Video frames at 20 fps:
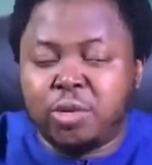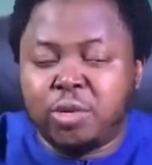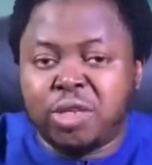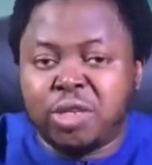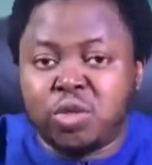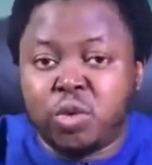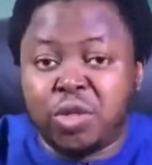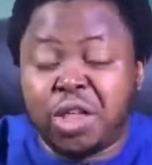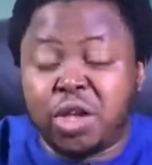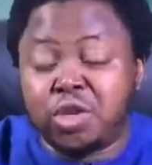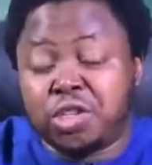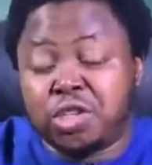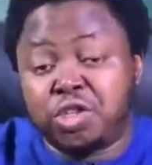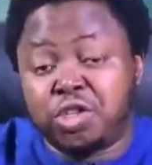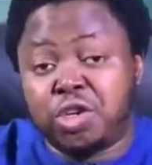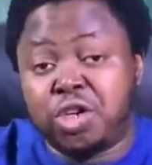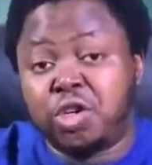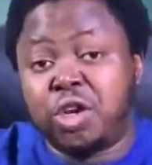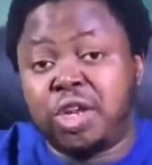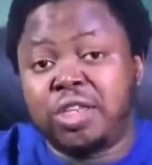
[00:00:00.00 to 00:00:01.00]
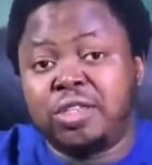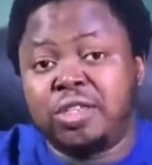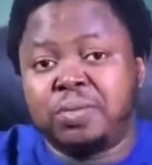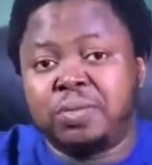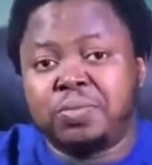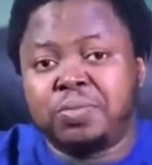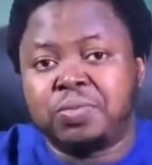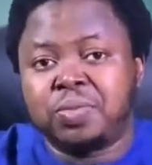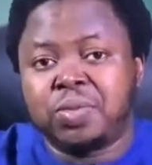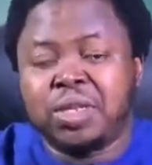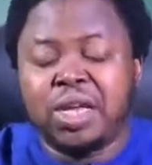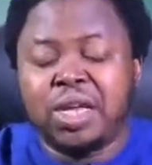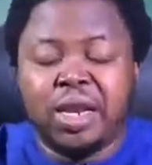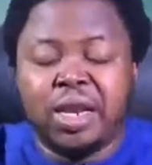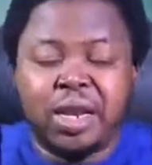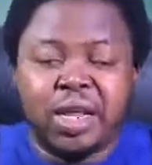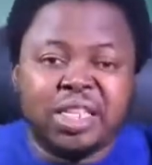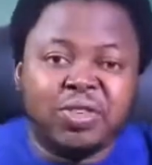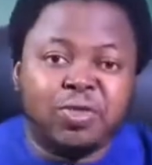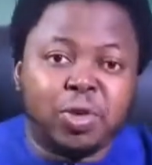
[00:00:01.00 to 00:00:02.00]
is $1,600.
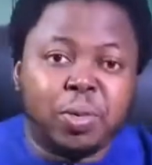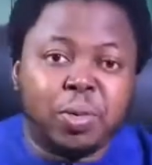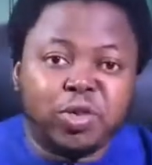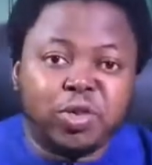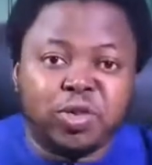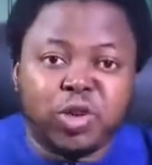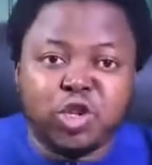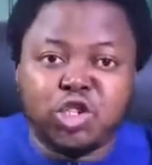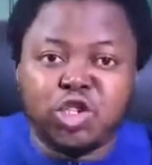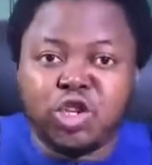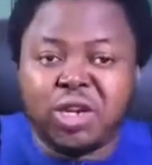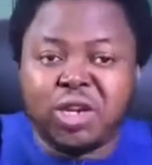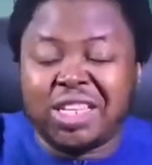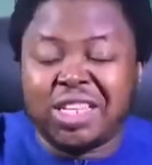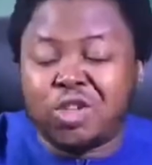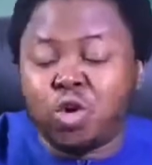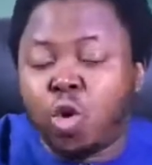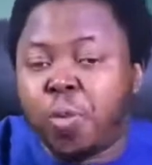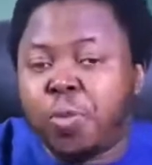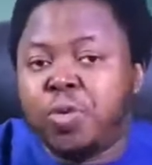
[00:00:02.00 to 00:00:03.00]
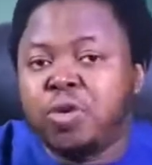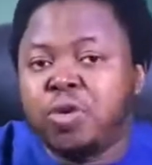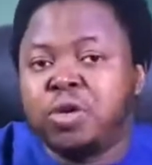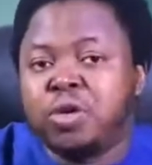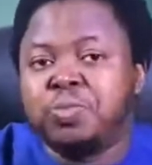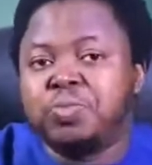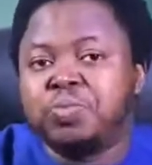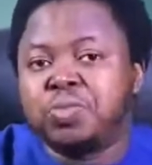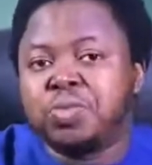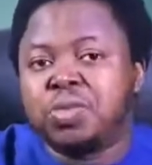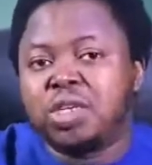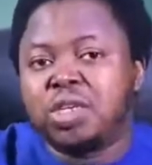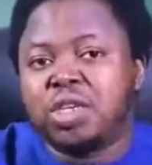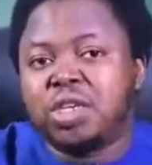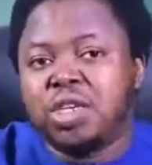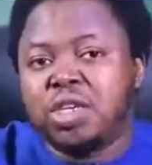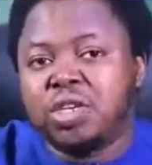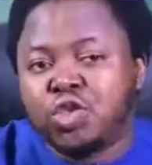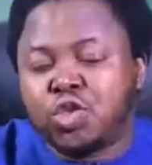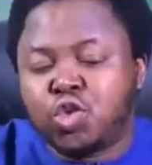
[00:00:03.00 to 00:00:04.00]
Let's say for the purpose of illustration that Open
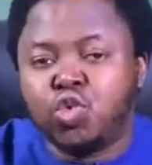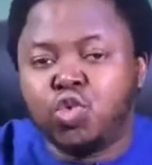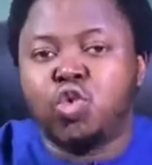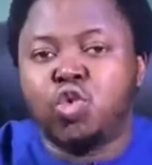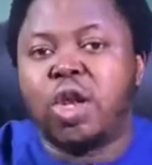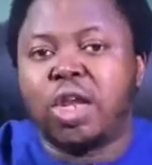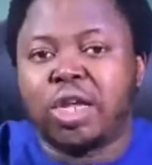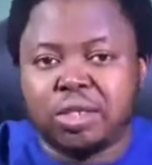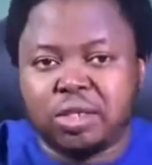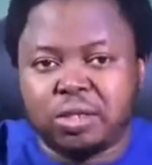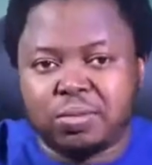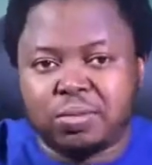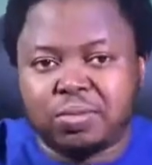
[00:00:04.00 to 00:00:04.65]
is $2.